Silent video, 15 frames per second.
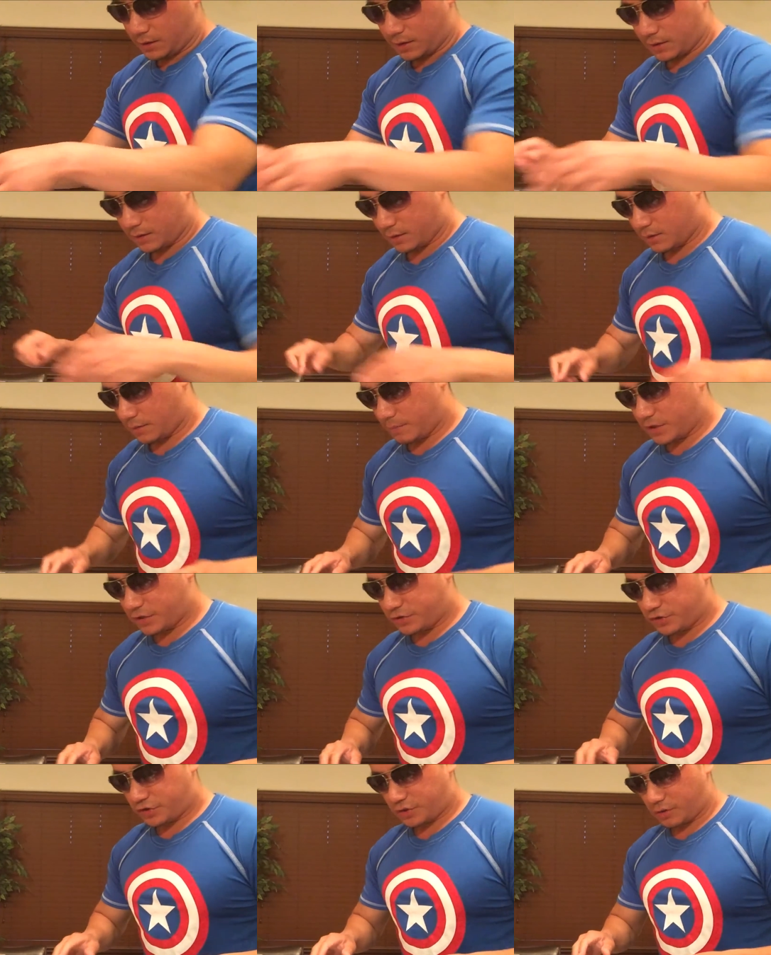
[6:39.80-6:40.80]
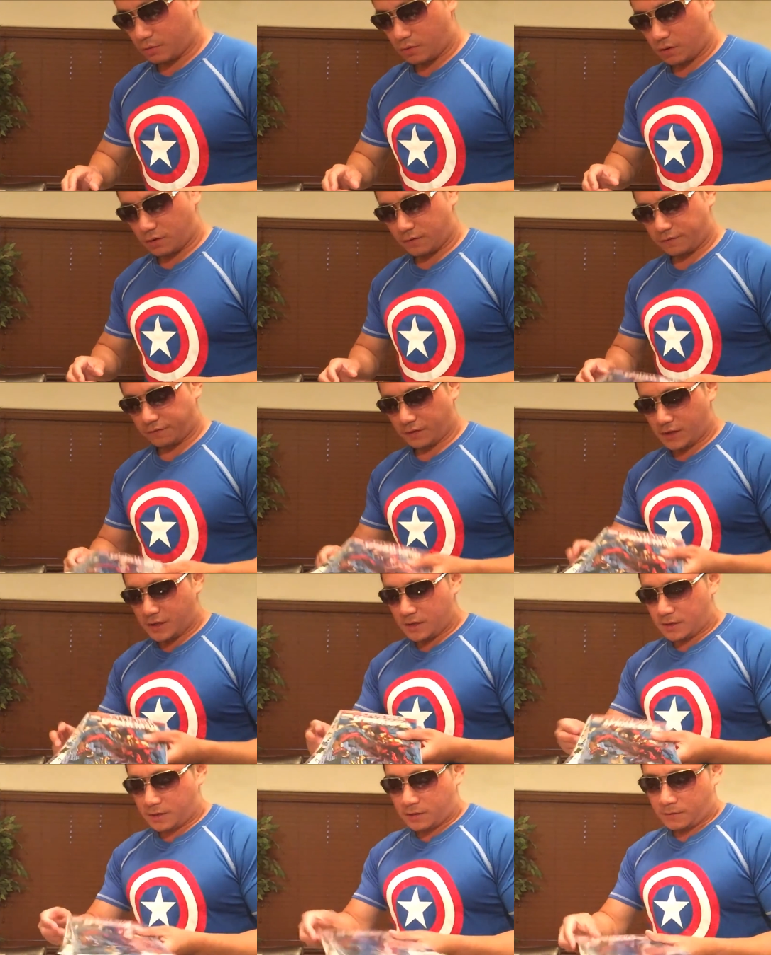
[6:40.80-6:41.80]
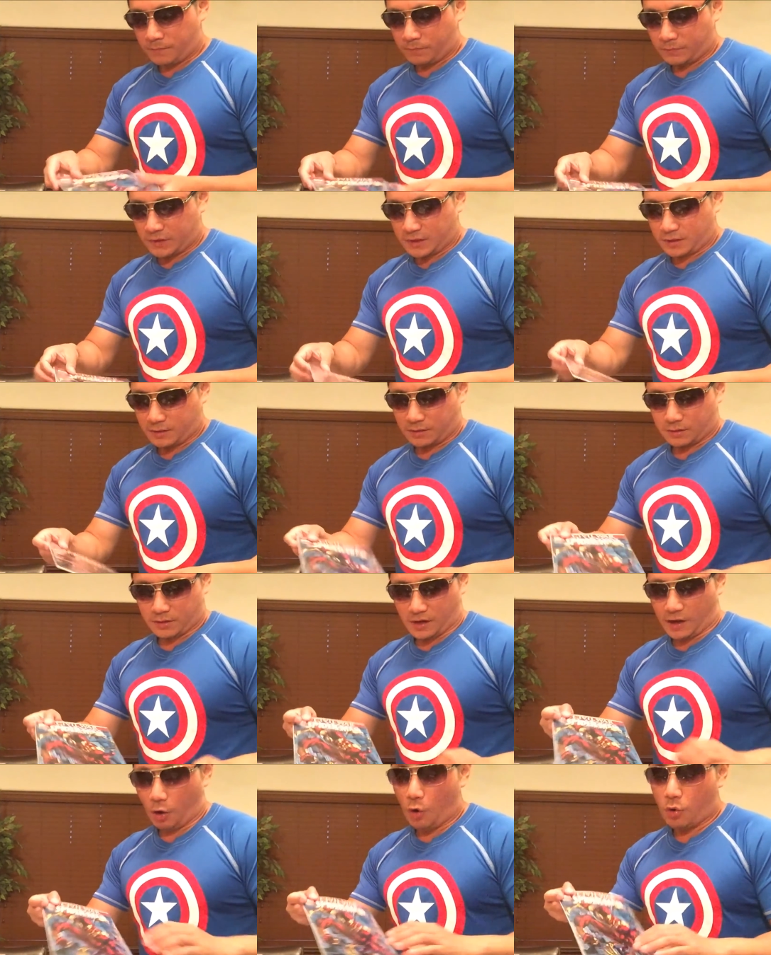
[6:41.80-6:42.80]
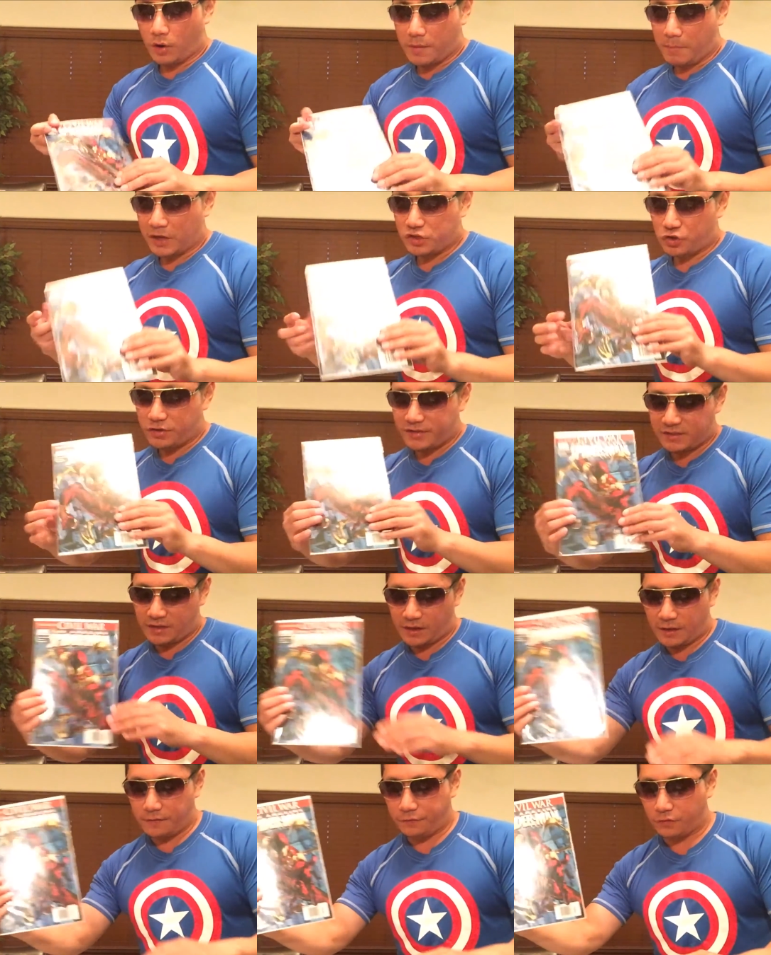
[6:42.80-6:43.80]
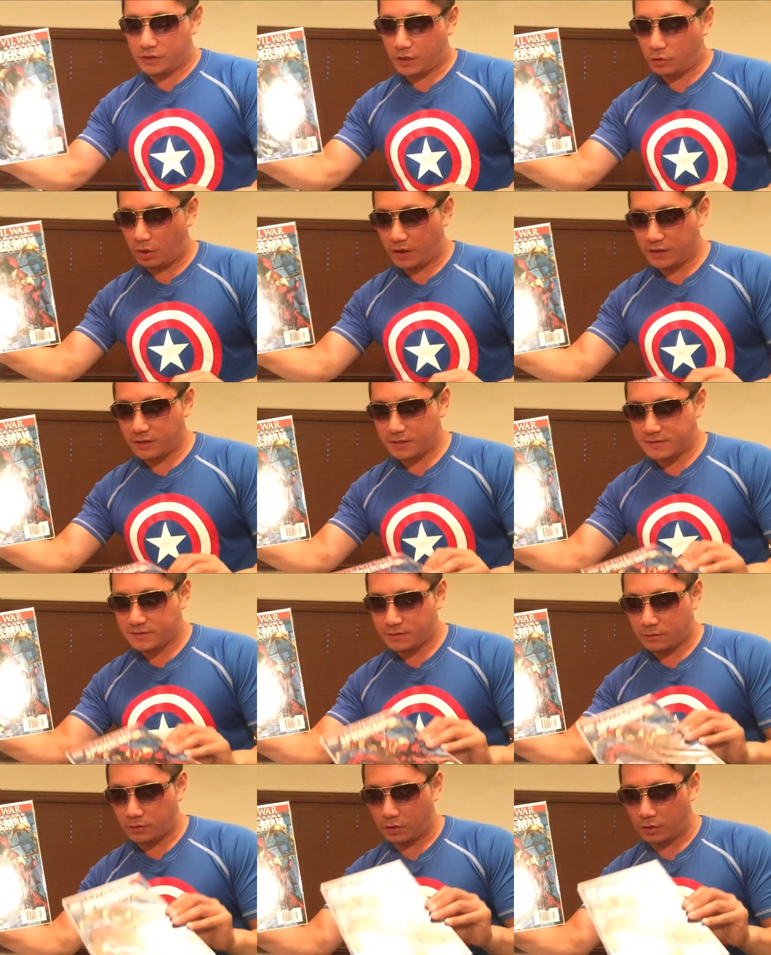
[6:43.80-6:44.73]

And let me show off. Oh, and make sure you stay for the credits.